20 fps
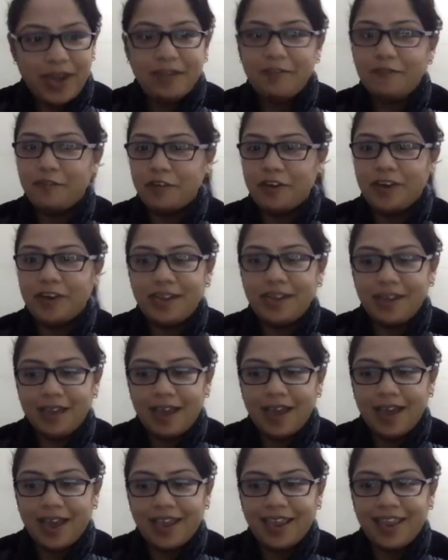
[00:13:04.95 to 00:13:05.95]
for it.
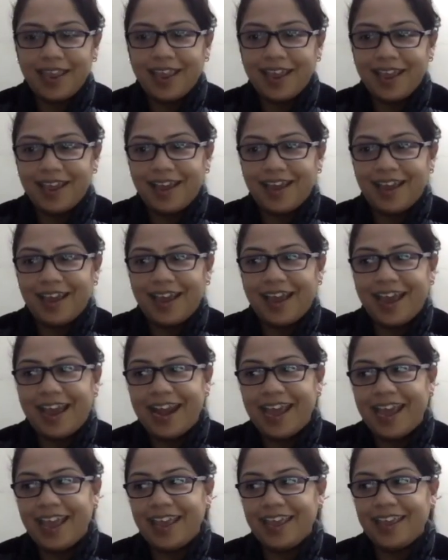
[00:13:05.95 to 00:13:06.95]
I
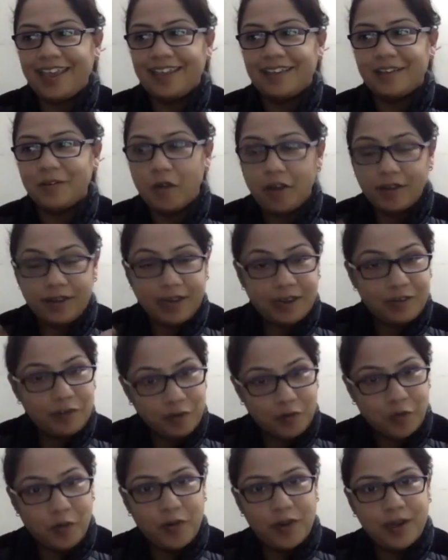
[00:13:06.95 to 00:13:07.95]
got
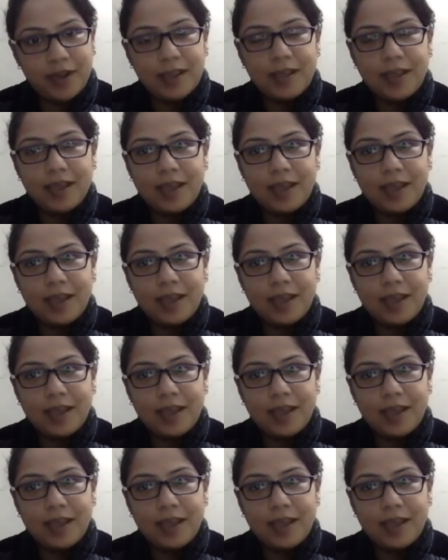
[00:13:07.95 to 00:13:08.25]
enrolled.